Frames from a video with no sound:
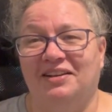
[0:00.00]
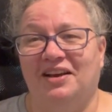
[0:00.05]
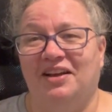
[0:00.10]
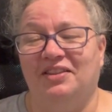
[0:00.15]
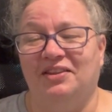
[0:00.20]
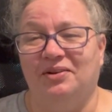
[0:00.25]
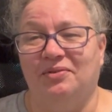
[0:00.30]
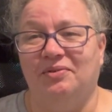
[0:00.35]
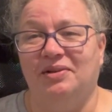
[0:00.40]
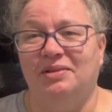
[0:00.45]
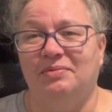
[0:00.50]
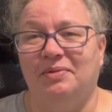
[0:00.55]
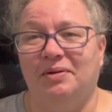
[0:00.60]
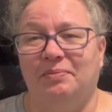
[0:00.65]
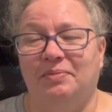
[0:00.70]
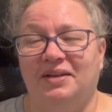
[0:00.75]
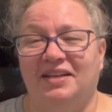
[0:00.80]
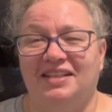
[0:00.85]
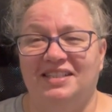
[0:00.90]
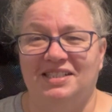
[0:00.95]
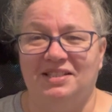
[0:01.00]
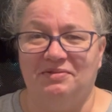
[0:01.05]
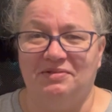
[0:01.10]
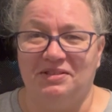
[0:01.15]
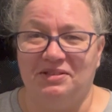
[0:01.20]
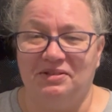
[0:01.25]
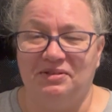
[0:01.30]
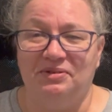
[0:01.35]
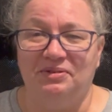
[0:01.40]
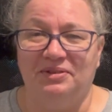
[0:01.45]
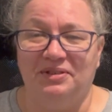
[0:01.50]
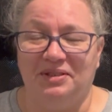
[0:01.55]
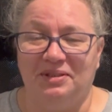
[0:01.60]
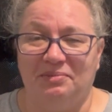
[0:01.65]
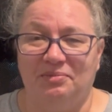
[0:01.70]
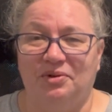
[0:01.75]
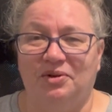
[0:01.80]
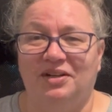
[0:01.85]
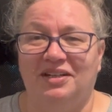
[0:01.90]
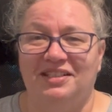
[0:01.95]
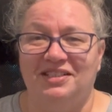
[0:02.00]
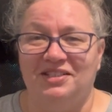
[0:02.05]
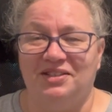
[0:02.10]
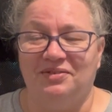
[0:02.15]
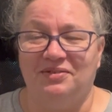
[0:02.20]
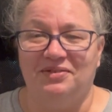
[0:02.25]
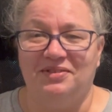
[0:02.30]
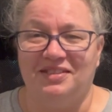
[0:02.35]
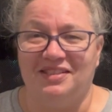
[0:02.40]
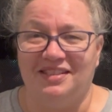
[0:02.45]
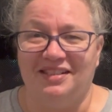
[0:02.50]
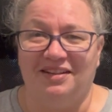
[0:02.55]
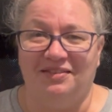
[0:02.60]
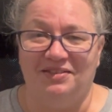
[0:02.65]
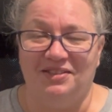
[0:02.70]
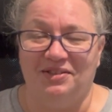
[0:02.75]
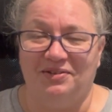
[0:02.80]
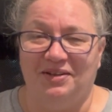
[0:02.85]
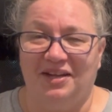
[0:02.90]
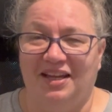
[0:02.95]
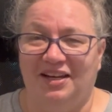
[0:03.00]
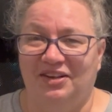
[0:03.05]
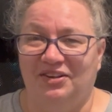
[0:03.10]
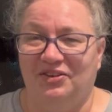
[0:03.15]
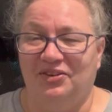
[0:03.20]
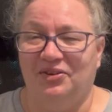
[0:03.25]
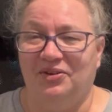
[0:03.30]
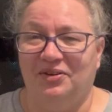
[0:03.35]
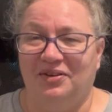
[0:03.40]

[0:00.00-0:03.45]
on there with me because it was cool in the morning, so it was okay to do.